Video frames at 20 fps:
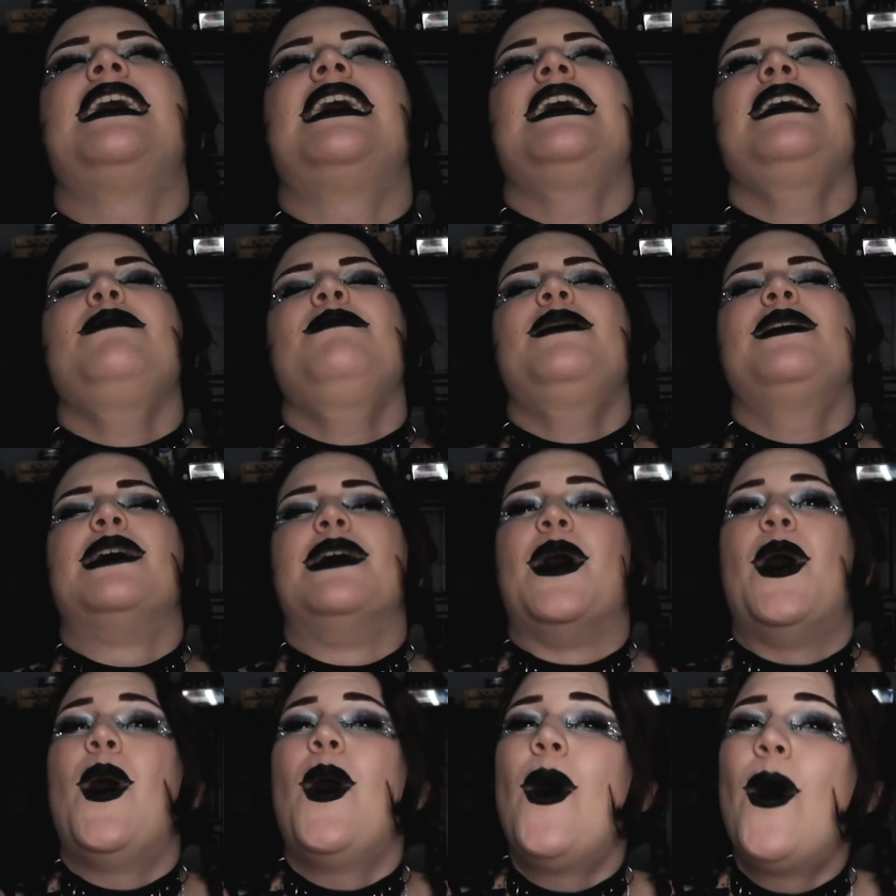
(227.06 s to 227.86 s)
I am
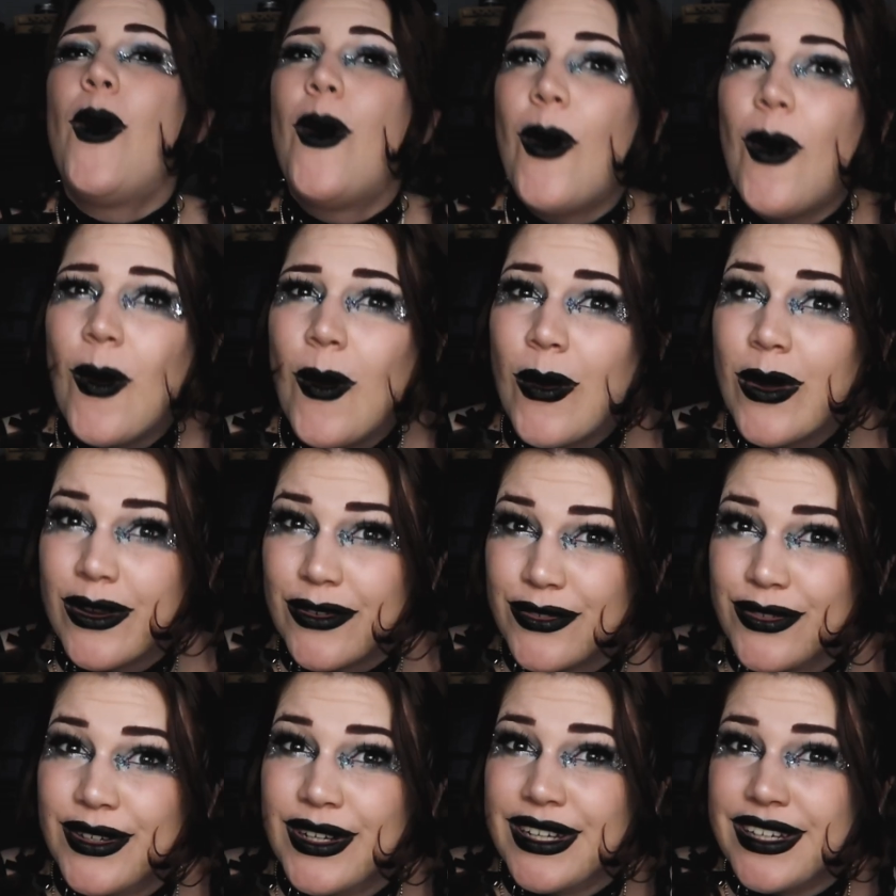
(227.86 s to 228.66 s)
a
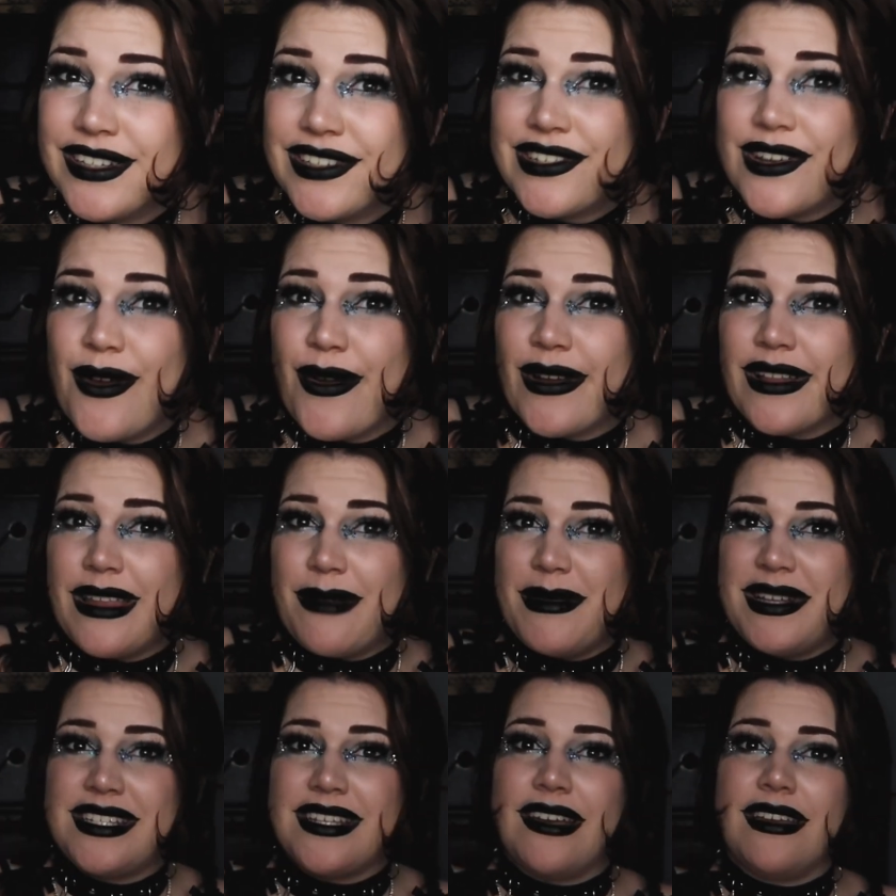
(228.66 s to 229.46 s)
whore for a good choker,
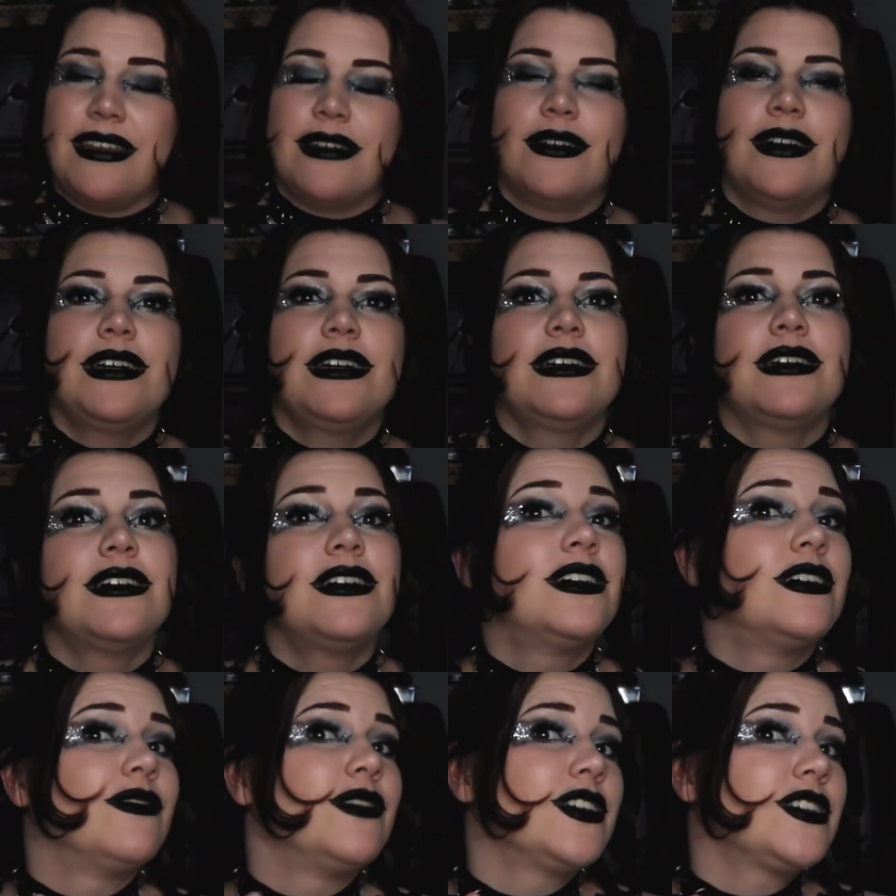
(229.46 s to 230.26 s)
let me tell you.
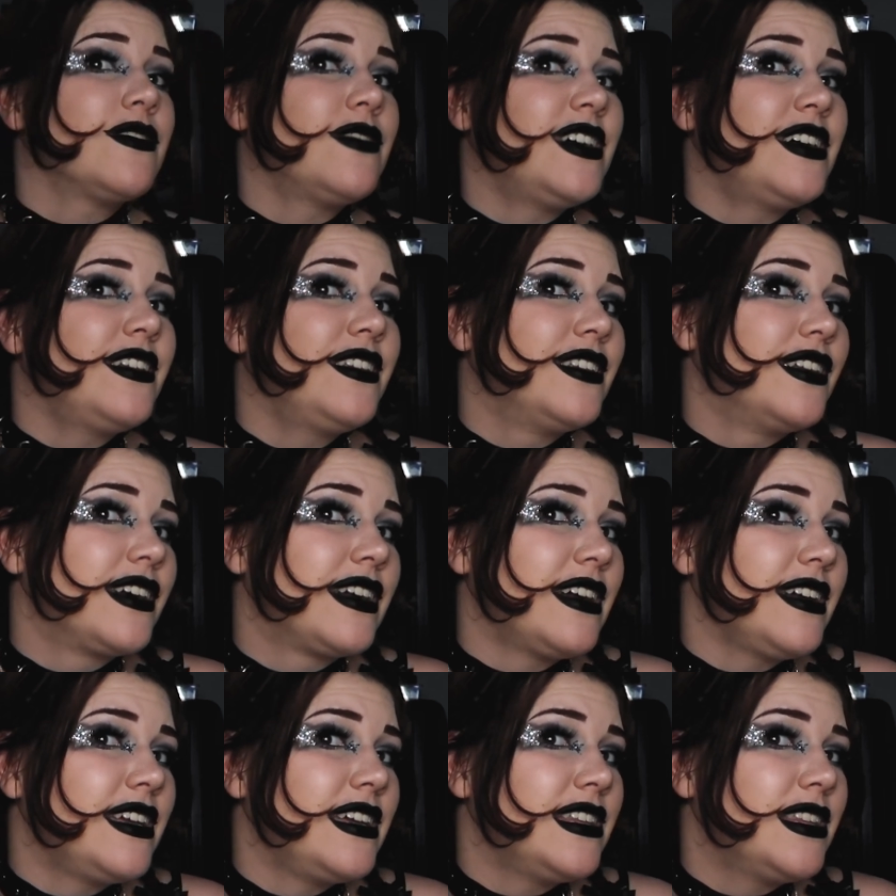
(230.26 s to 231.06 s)
First of all,
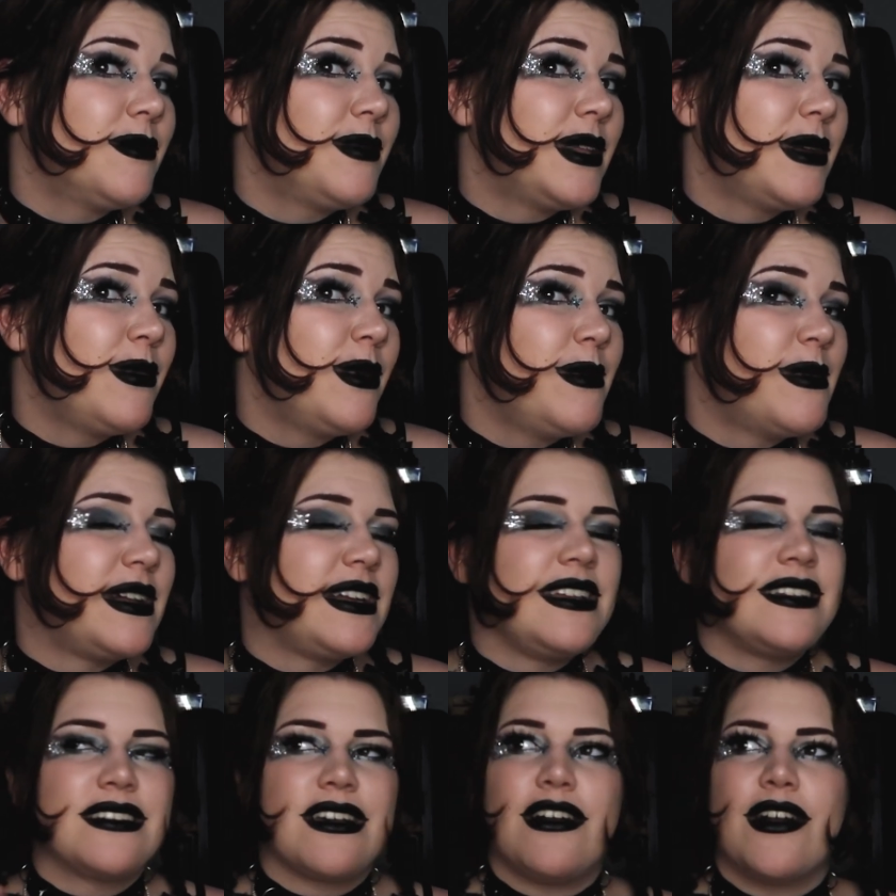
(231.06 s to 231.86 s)
look how cute the Playboy
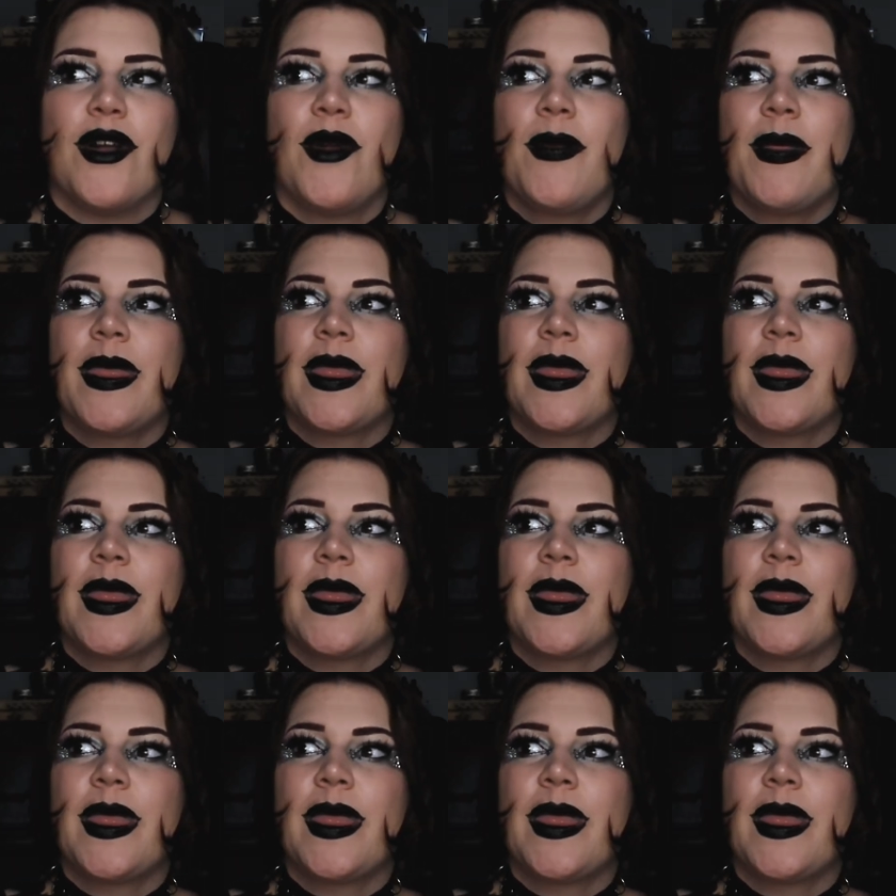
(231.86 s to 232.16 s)
bunnies are.